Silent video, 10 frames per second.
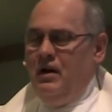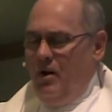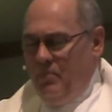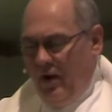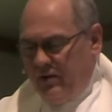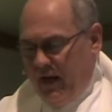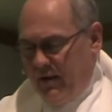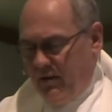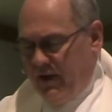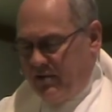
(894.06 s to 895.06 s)
about
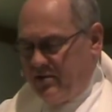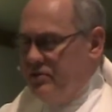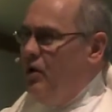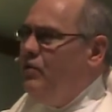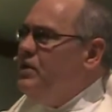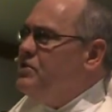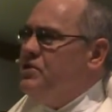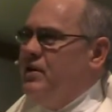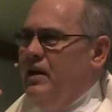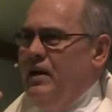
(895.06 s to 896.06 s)
that list.
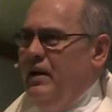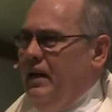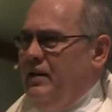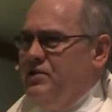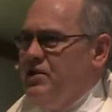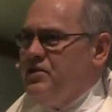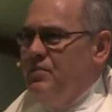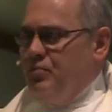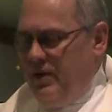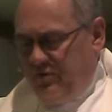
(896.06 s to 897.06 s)
Notice in just a
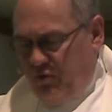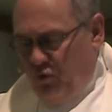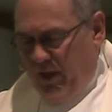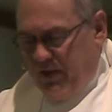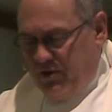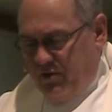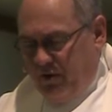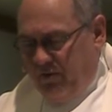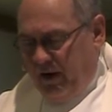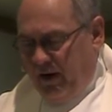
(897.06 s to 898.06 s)
brief two-week
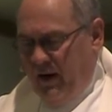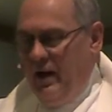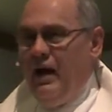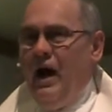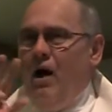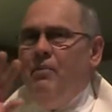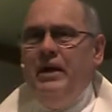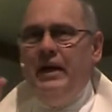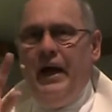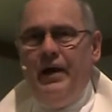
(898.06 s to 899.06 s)
survey how
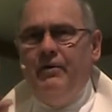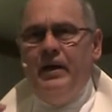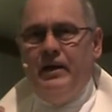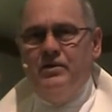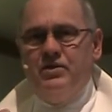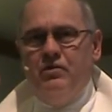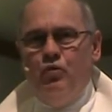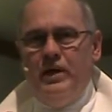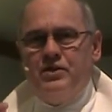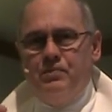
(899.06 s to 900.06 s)
many areas
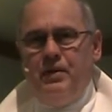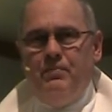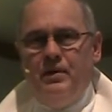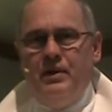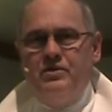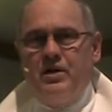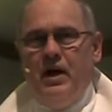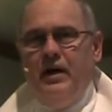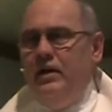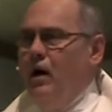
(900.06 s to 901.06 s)
in which people at
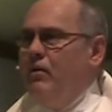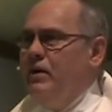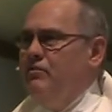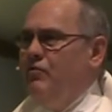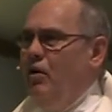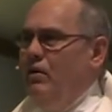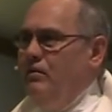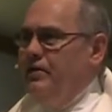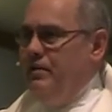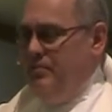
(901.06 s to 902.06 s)
Zion are
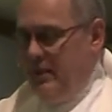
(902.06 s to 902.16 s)
involved in